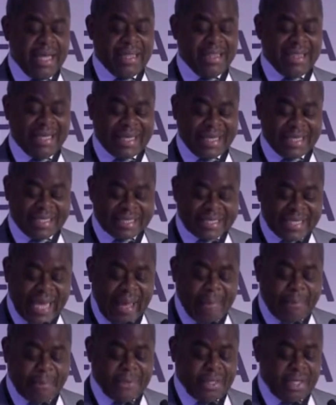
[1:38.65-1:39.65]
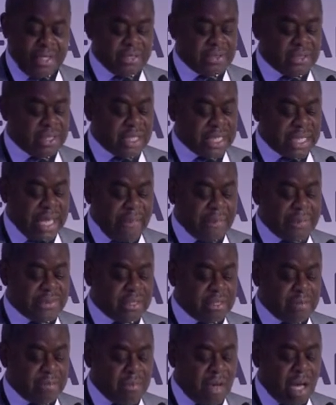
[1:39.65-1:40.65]
they can tap into the
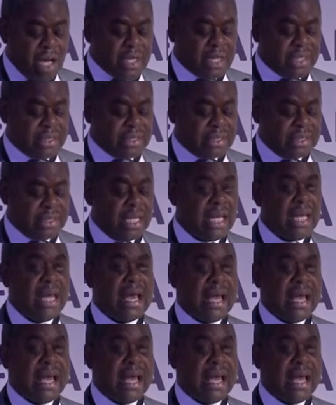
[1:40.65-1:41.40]
capital markets